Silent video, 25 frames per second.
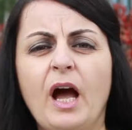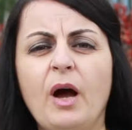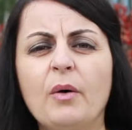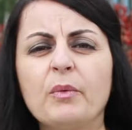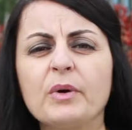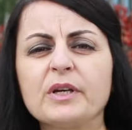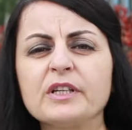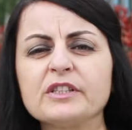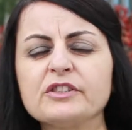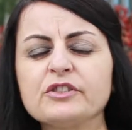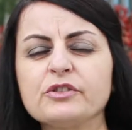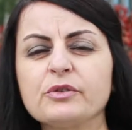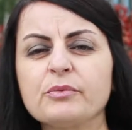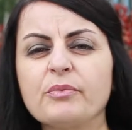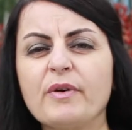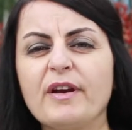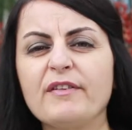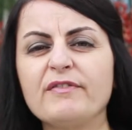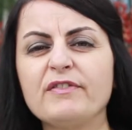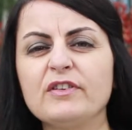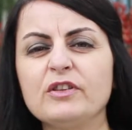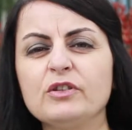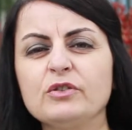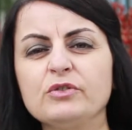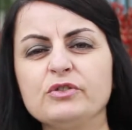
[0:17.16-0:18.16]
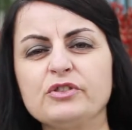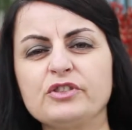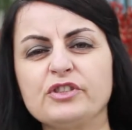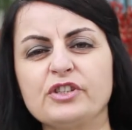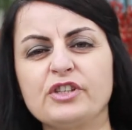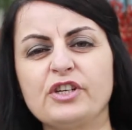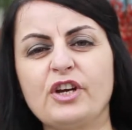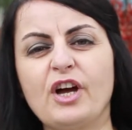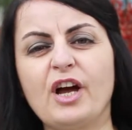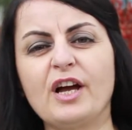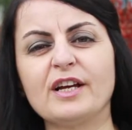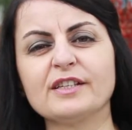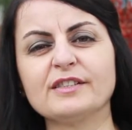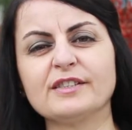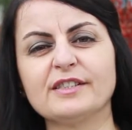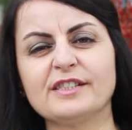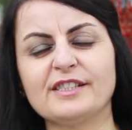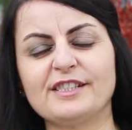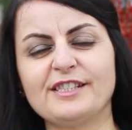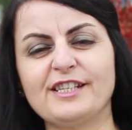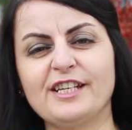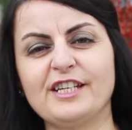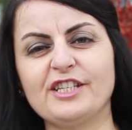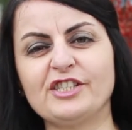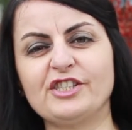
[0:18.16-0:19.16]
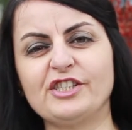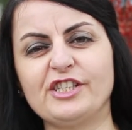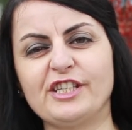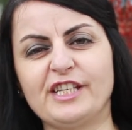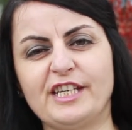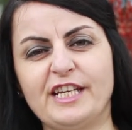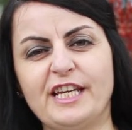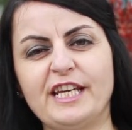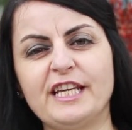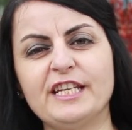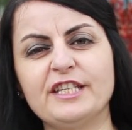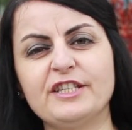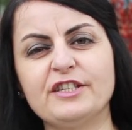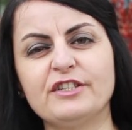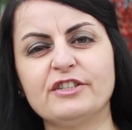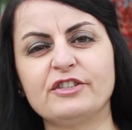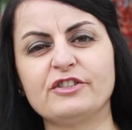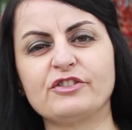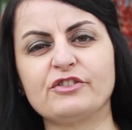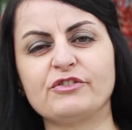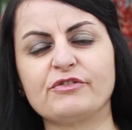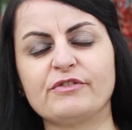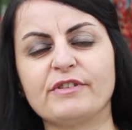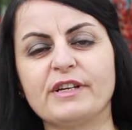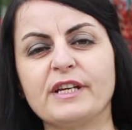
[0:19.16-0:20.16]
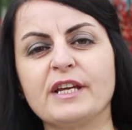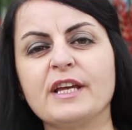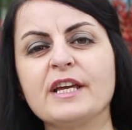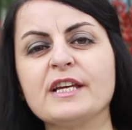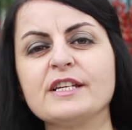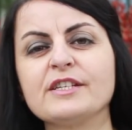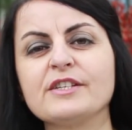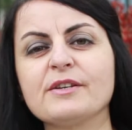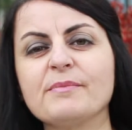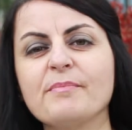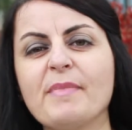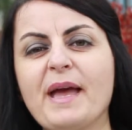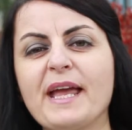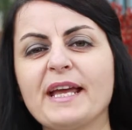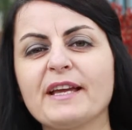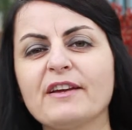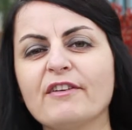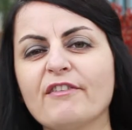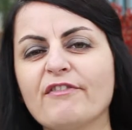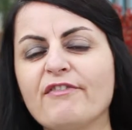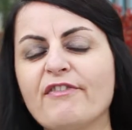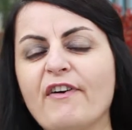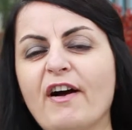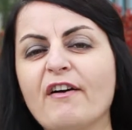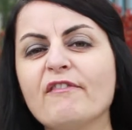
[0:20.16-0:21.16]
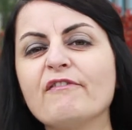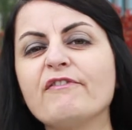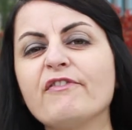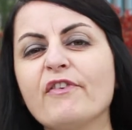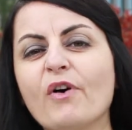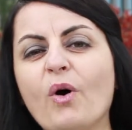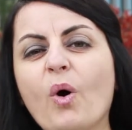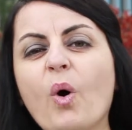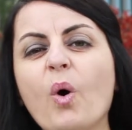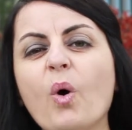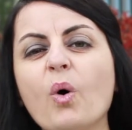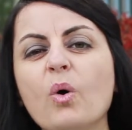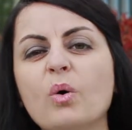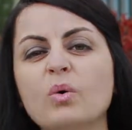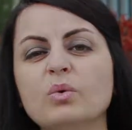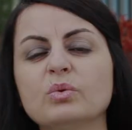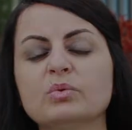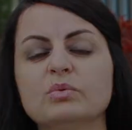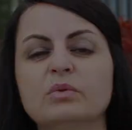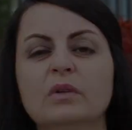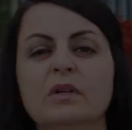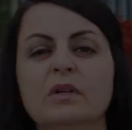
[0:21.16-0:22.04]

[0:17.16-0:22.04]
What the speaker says: I wanted to revolutionise the teaching industry to make it fun for all